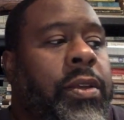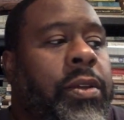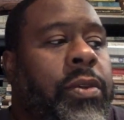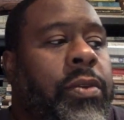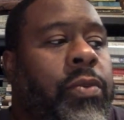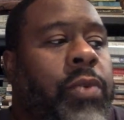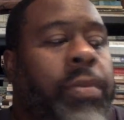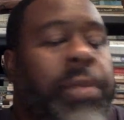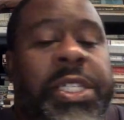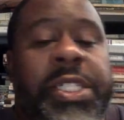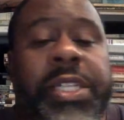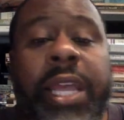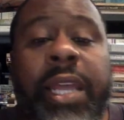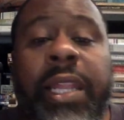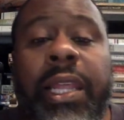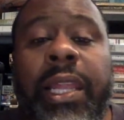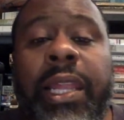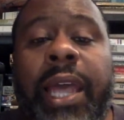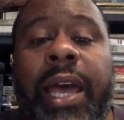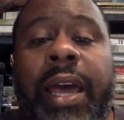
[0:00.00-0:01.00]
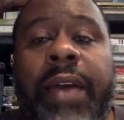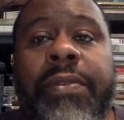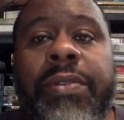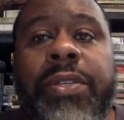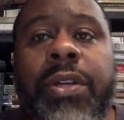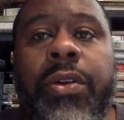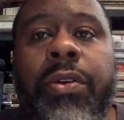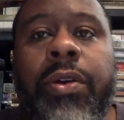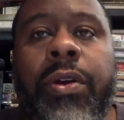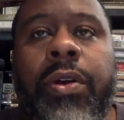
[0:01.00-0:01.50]
Women's daily lives
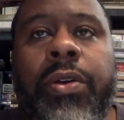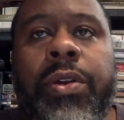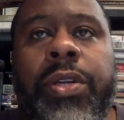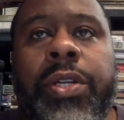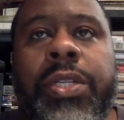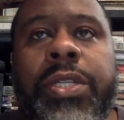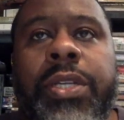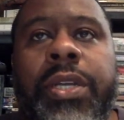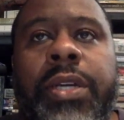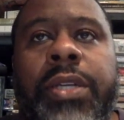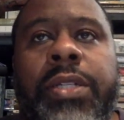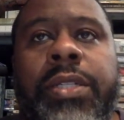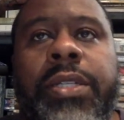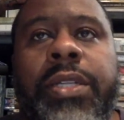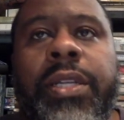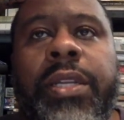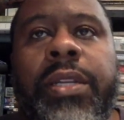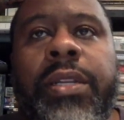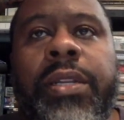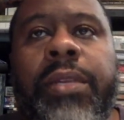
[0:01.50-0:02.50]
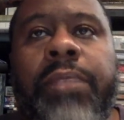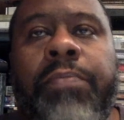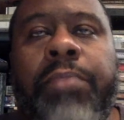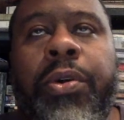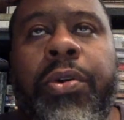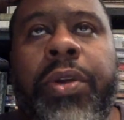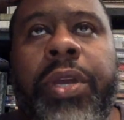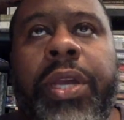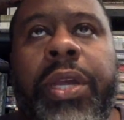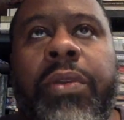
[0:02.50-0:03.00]
are discussed in
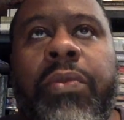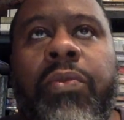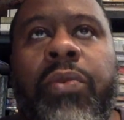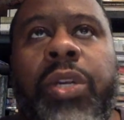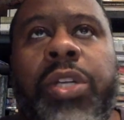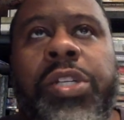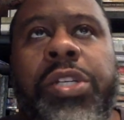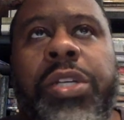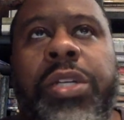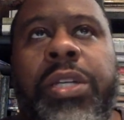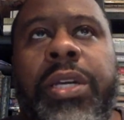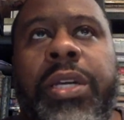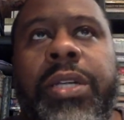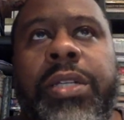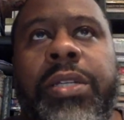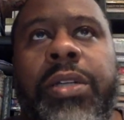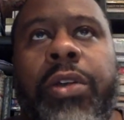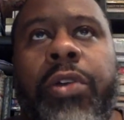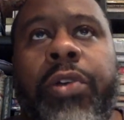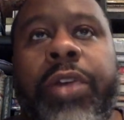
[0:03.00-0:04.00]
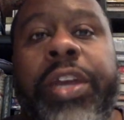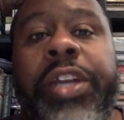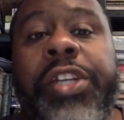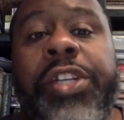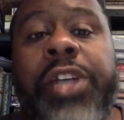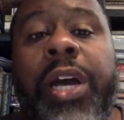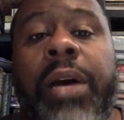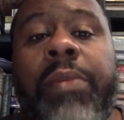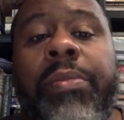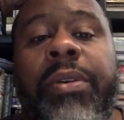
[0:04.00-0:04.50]
Berkin. What she does a great
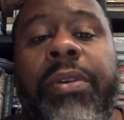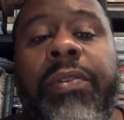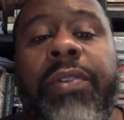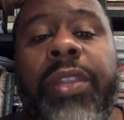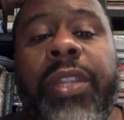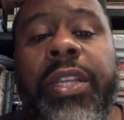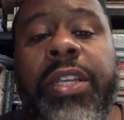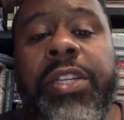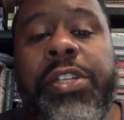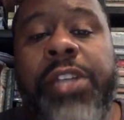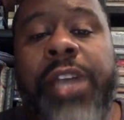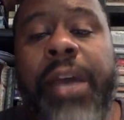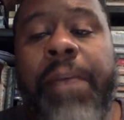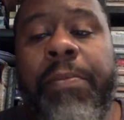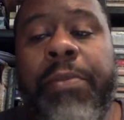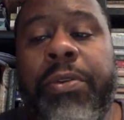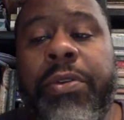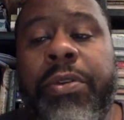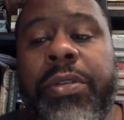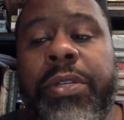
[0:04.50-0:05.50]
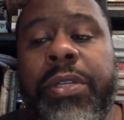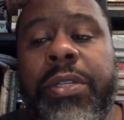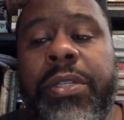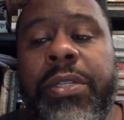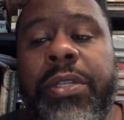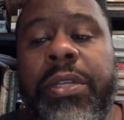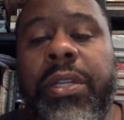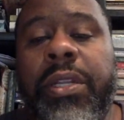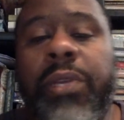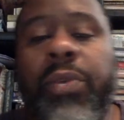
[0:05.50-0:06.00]
job of in these chapters is
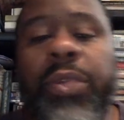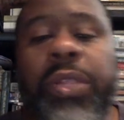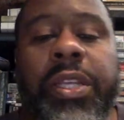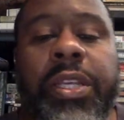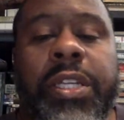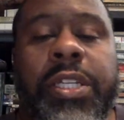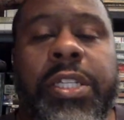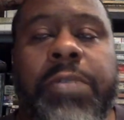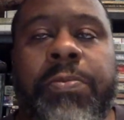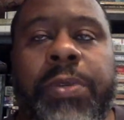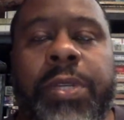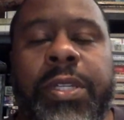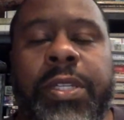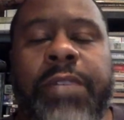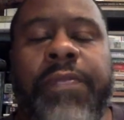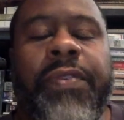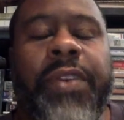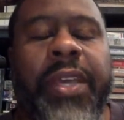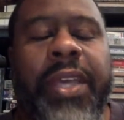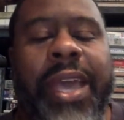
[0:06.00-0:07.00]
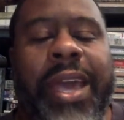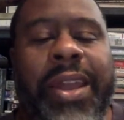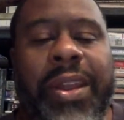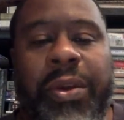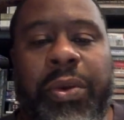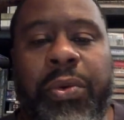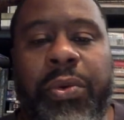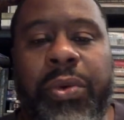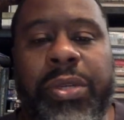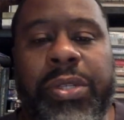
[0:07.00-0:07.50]
dealing with these specific
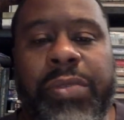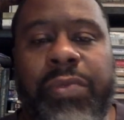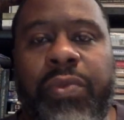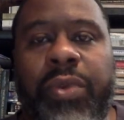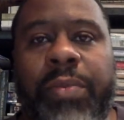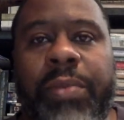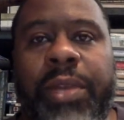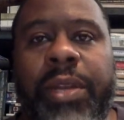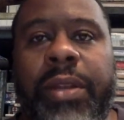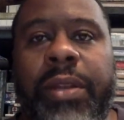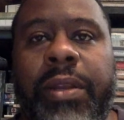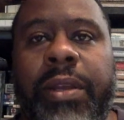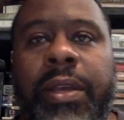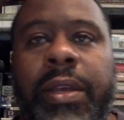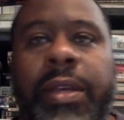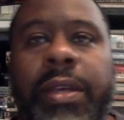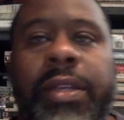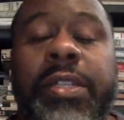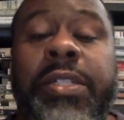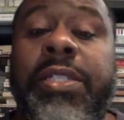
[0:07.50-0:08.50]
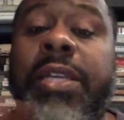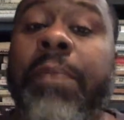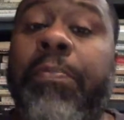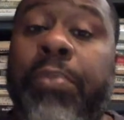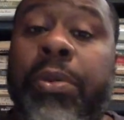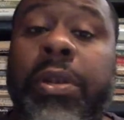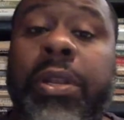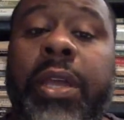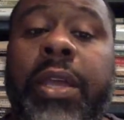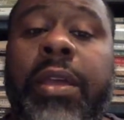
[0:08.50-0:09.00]
categories of women
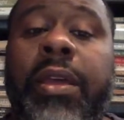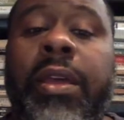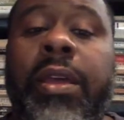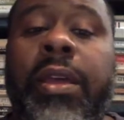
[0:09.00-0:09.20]
separately,